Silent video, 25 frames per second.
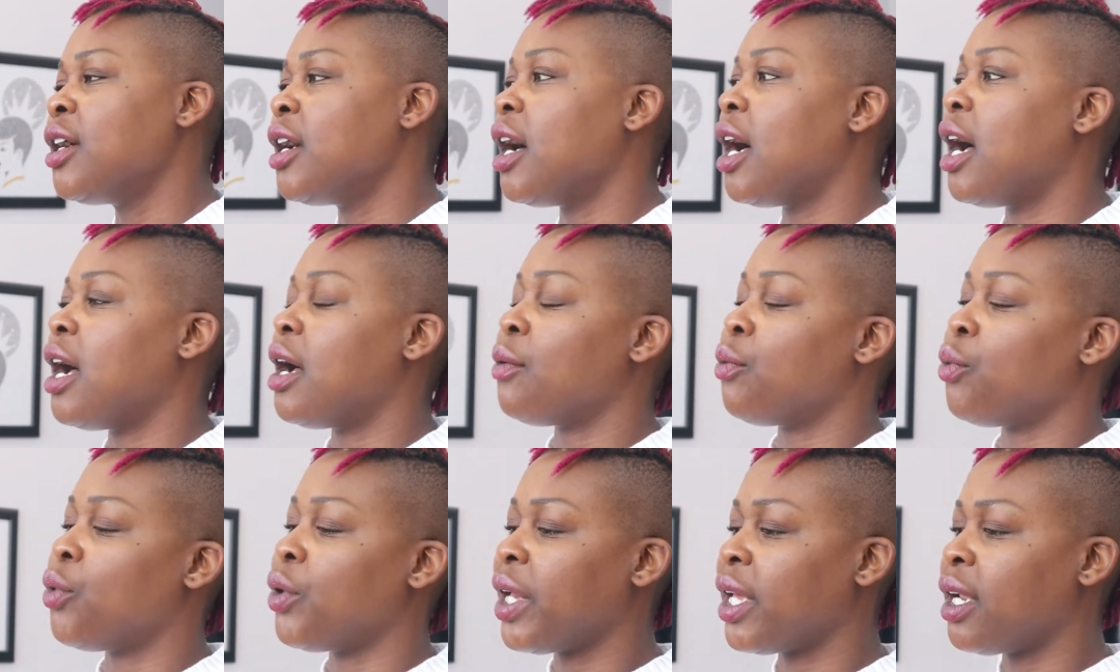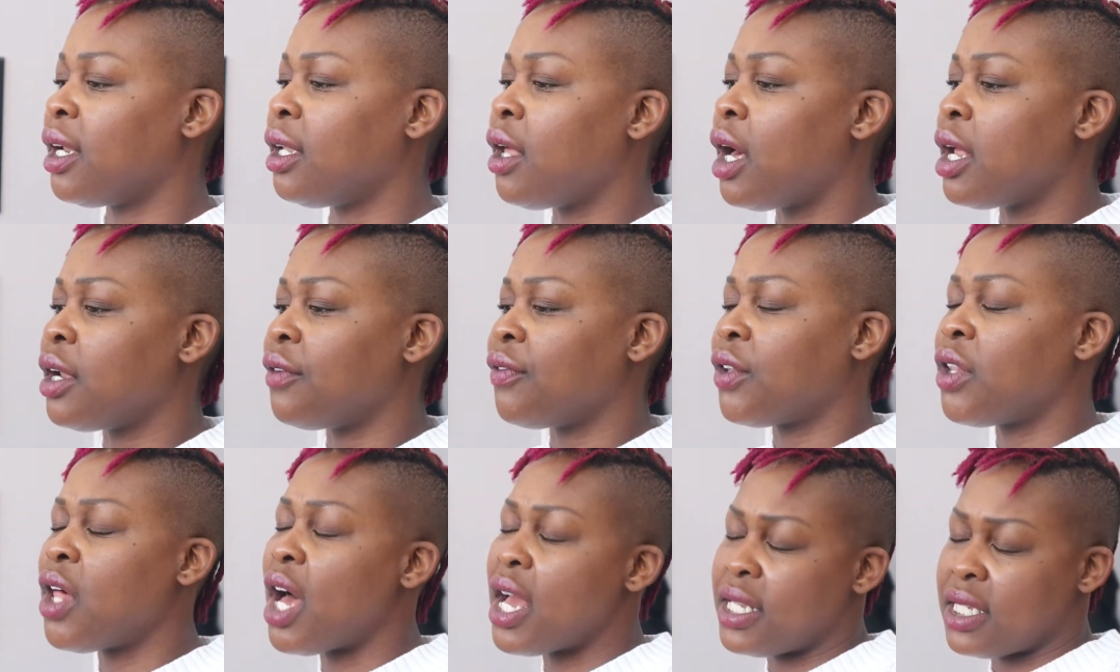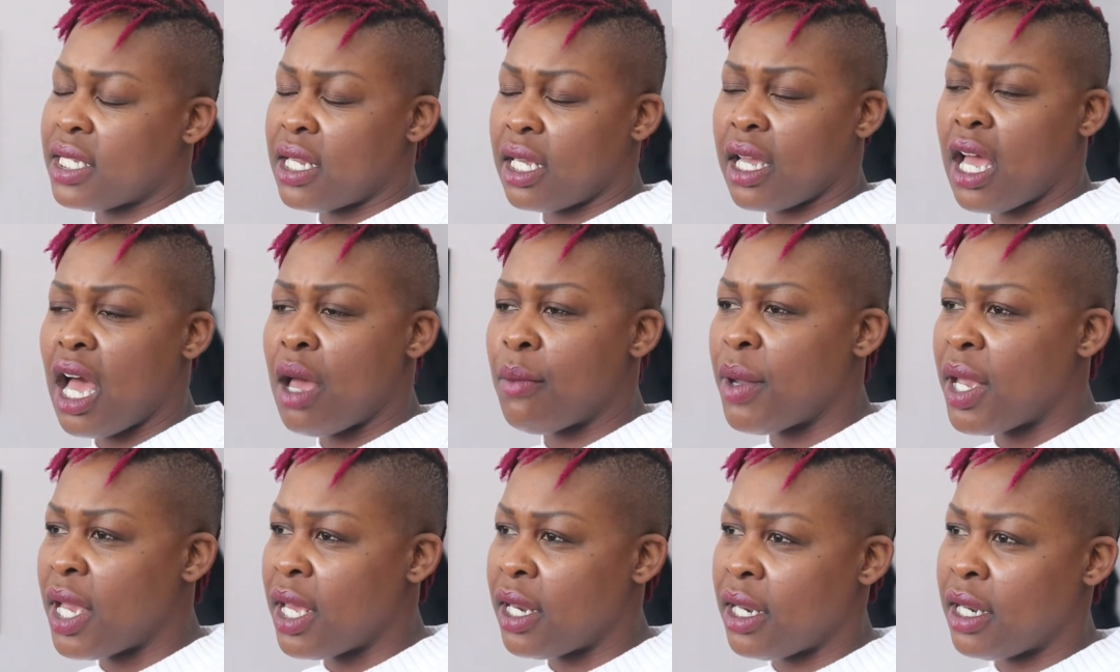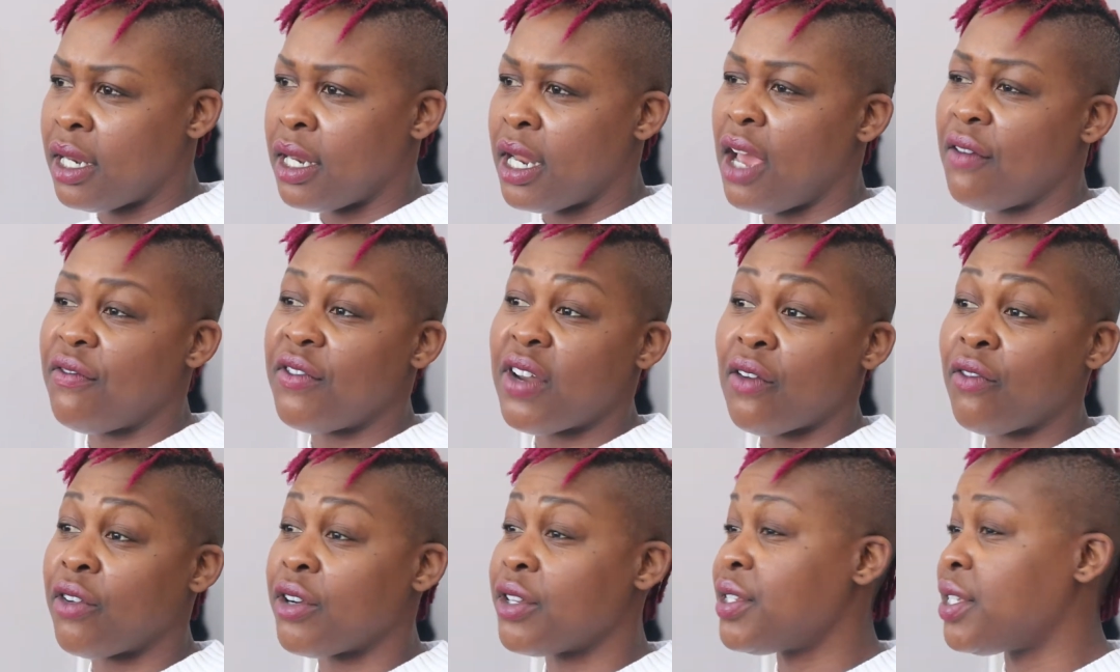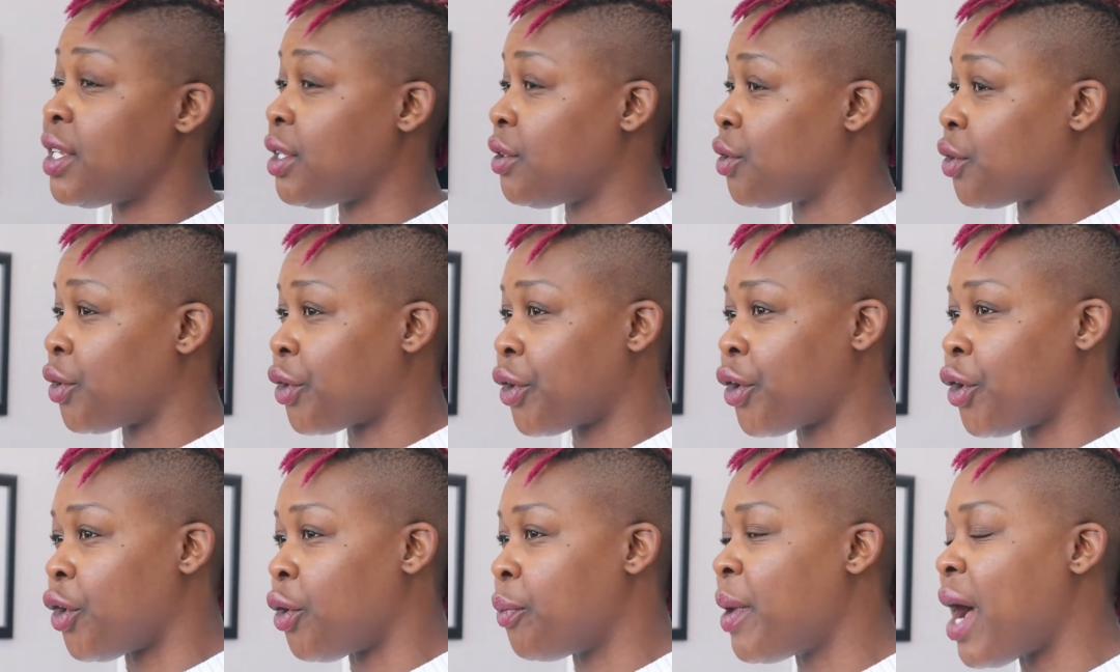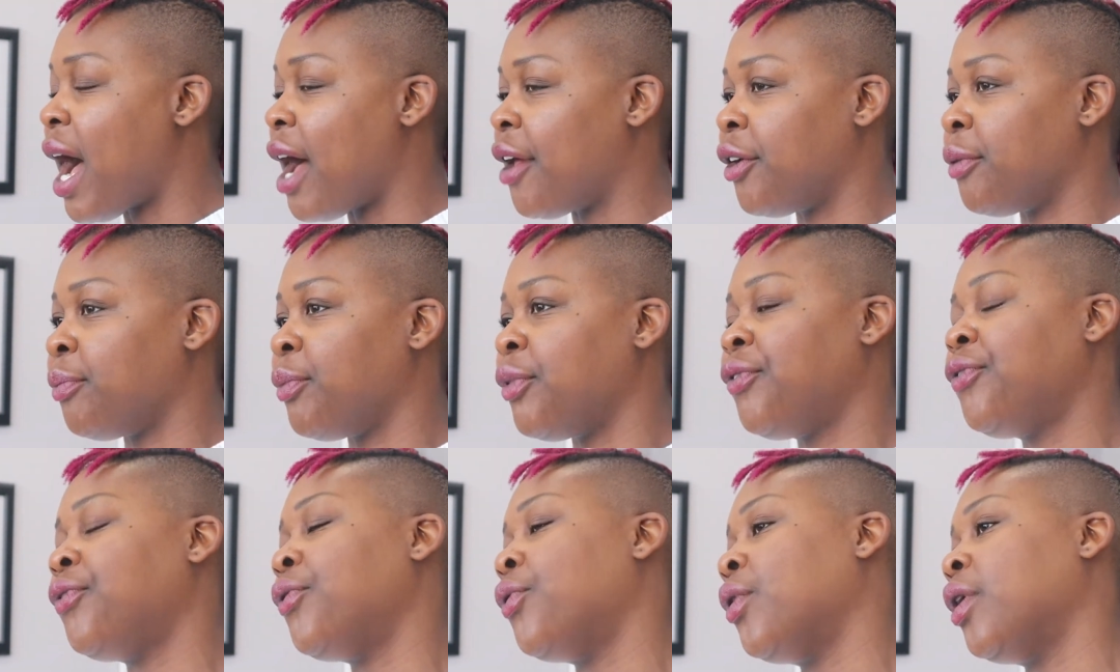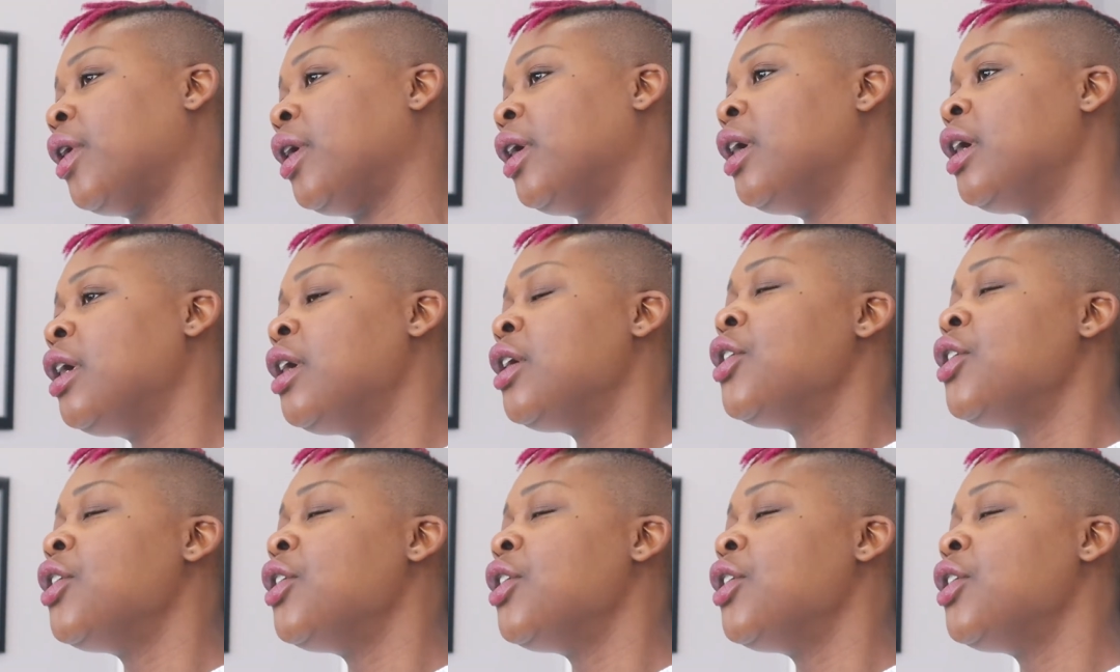We'll get a lot of clients that come in and have never seen their curl pattern before.